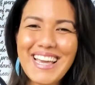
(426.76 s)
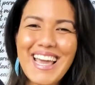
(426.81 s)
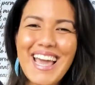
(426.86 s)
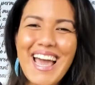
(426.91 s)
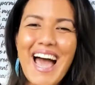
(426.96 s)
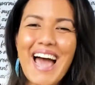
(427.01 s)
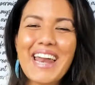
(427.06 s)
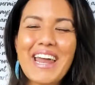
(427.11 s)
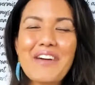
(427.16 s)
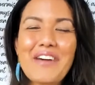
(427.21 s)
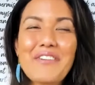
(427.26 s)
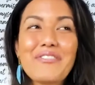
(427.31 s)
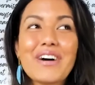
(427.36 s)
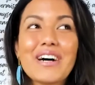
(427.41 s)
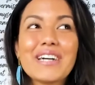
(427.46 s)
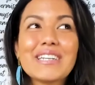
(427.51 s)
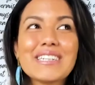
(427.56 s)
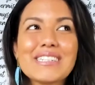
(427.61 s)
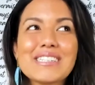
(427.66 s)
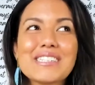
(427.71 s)
And I
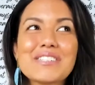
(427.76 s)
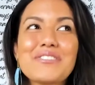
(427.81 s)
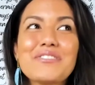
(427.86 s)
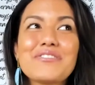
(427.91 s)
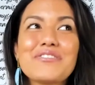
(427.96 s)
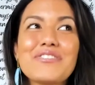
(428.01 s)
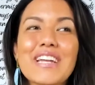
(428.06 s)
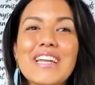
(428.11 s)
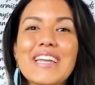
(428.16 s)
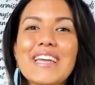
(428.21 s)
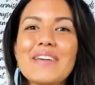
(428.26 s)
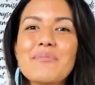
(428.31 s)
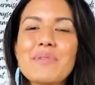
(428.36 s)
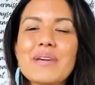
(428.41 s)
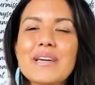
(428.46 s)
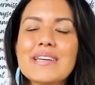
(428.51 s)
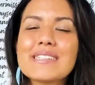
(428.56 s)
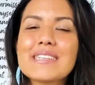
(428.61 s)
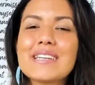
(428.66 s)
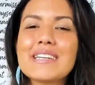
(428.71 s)
found it so funny
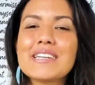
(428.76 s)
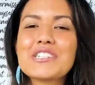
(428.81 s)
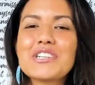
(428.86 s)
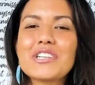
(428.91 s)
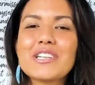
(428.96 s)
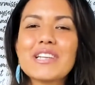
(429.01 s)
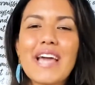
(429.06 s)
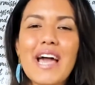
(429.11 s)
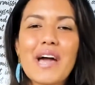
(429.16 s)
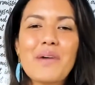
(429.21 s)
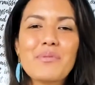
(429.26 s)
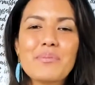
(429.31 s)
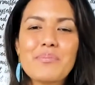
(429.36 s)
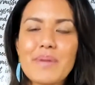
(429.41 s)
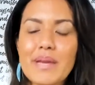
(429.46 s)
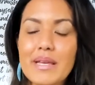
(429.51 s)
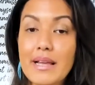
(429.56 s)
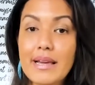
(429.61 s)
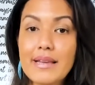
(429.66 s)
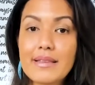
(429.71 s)
because initially I would
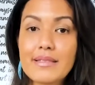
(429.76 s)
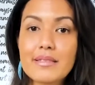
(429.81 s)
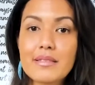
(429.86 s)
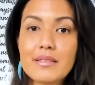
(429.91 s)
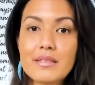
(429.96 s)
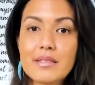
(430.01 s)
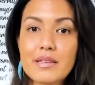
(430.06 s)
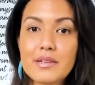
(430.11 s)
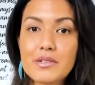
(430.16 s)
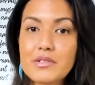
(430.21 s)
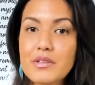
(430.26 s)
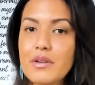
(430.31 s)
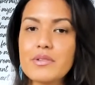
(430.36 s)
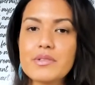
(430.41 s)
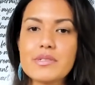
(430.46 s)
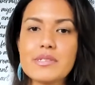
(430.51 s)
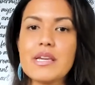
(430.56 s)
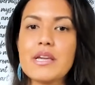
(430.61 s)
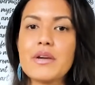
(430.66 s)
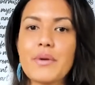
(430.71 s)
be like, there's no
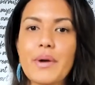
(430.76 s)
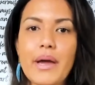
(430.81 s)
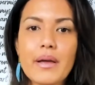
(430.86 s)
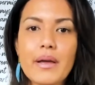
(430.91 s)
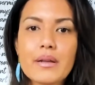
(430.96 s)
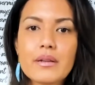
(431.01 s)
secret.